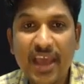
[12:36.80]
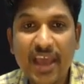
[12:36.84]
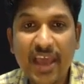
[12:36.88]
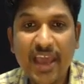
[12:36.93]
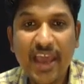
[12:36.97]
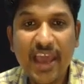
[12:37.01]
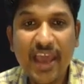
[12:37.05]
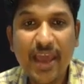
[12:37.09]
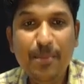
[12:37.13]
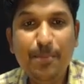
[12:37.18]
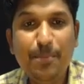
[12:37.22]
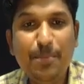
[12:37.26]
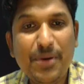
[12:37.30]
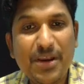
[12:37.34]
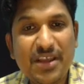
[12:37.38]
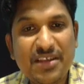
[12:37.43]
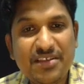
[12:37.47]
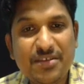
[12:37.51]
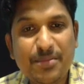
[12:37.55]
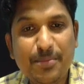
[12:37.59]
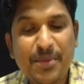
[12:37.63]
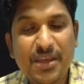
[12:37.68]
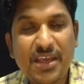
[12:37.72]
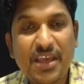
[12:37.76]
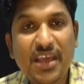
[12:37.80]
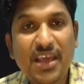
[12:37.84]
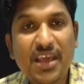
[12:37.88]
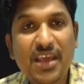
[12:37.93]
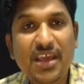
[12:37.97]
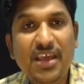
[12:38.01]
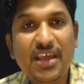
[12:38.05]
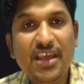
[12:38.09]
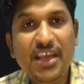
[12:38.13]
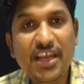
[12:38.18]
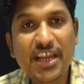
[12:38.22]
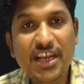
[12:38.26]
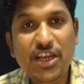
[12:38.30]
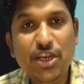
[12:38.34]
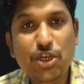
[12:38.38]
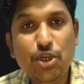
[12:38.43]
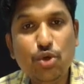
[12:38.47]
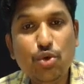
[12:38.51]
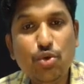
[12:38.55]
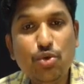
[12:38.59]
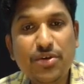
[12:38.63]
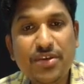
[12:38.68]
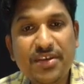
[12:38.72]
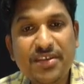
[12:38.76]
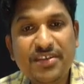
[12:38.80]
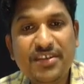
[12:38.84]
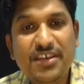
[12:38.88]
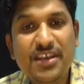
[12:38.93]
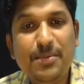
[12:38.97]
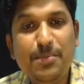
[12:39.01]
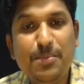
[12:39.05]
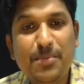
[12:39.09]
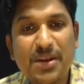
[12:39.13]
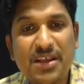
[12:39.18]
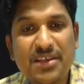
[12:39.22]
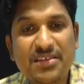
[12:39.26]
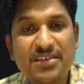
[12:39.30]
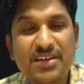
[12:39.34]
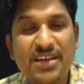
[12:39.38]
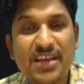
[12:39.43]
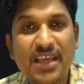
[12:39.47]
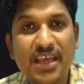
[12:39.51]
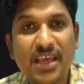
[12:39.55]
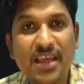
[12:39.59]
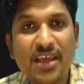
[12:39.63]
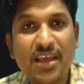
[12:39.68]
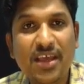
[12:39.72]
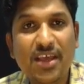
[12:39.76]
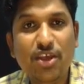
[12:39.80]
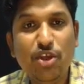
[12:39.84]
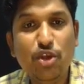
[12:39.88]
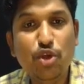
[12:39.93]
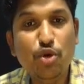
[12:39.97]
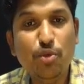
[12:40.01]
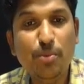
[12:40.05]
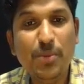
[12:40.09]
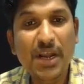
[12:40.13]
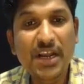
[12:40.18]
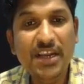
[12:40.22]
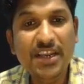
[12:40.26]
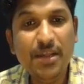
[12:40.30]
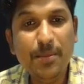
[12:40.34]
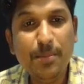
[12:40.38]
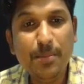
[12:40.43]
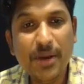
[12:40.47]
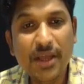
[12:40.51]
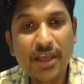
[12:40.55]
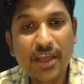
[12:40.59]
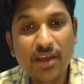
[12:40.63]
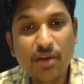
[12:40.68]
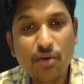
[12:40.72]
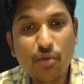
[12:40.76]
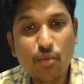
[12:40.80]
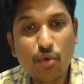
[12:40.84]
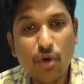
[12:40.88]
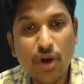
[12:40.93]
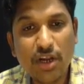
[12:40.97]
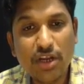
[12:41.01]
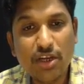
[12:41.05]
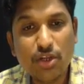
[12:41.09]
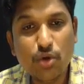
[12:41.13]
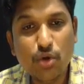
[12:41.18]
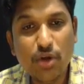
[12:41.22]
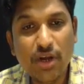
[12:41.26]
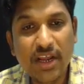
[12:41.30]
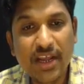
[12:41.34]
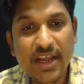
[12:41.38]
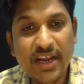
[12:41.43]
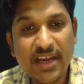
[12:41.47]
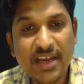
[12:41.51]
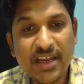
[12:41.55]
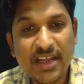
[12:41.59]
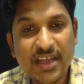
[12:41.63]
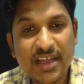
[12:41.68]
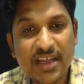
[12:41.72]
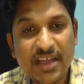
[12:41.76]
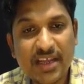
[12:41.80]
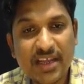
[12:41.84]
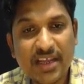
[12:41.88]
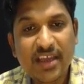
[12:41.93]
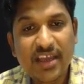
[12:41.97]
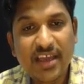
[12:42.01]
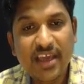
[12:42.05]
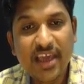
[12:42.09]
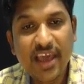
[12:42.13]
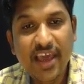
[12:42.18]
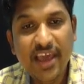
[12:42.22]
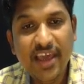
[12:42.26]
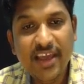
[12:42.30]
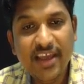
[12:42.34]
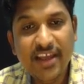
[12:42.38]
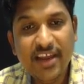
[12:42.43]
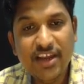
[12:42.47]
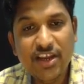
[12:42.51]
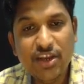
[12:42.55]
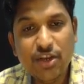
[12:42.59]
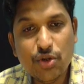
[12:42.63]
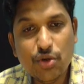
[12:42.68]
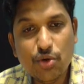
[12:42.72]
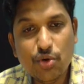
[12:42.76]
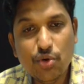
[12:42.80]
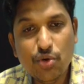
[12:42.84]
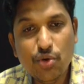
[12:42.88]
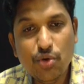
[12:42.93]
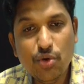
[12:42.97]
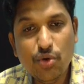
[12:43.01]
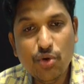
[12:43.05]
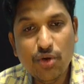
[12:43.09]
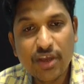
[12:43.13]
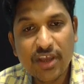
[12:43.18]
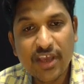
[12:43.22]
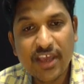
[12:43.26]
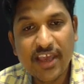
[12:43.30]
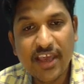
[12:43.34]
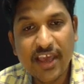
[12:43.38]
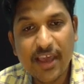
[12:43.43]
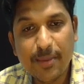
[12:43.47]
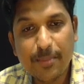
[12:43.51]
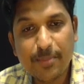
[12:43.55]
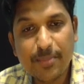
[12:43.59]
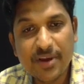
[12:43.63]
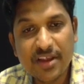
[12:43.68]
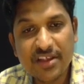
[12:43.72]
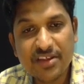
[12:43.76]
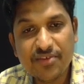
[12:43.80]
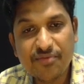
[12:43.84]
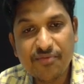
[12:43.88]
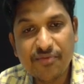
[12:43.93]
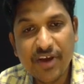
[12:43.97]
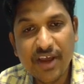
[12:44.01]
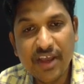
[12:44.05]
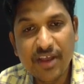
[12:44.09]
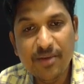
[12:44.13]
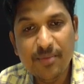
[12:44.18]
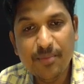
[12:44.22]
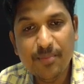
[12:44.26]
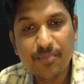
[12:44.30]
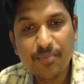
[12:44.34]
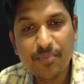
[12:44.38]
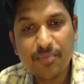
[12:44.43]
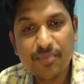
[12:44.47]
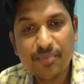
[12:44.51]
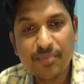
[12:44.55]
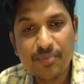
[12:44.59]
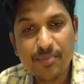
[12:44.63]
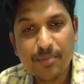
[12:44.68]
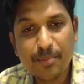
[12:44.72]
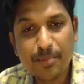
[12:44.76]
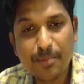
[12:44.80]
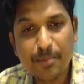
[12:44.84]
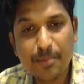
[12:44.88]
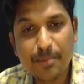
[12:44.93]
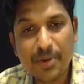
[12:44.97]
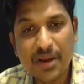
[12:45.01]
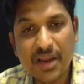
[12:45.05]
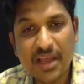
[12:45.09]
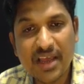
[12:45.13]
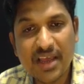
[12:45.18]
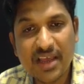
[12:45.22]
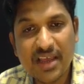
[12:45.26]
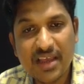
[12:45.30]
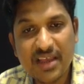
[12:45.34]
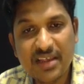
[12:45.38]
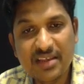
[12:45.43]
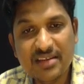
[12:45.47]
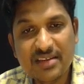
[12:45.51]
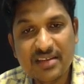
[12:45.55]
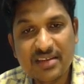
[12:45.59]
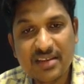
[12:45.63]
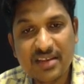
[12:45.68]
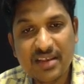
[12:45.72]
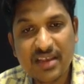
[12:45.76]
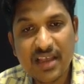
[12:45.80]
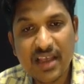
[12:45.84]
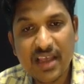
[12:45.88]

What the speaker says: A plus b into c plus d. You multiply, what you will get? K into k plus 5 plus